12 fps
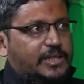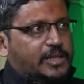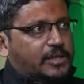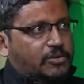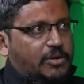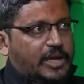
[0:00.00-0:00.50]

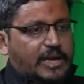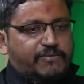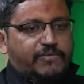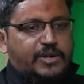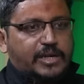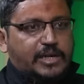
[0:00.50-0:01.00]
He knew
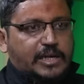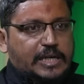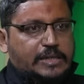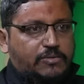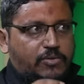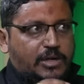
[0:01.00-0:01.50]
every
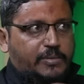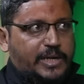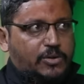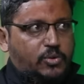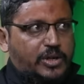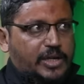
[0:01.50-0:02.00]
details of what am
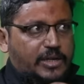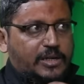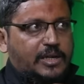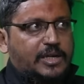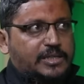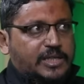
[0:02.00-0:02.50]
I
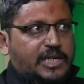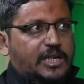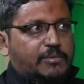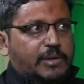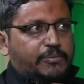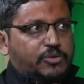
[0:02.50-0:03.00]
doing sitting
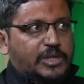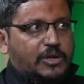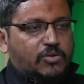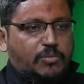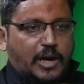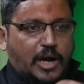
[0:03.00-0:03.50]
in my puja
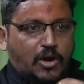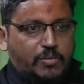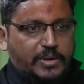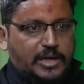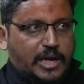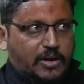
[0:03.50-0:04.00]
room. How
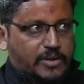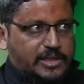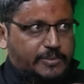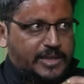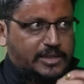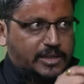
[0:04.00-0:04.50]
many
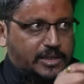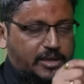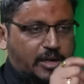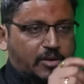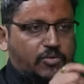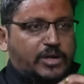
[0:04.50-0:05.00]
hours am I
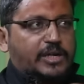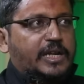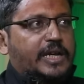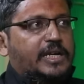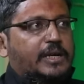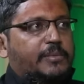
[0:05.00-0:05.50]
sitting? What
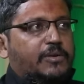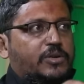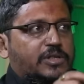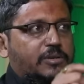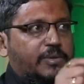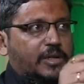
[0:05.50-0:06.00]
deity am I
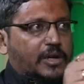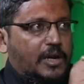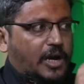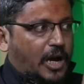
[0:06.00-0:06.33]
worshipping?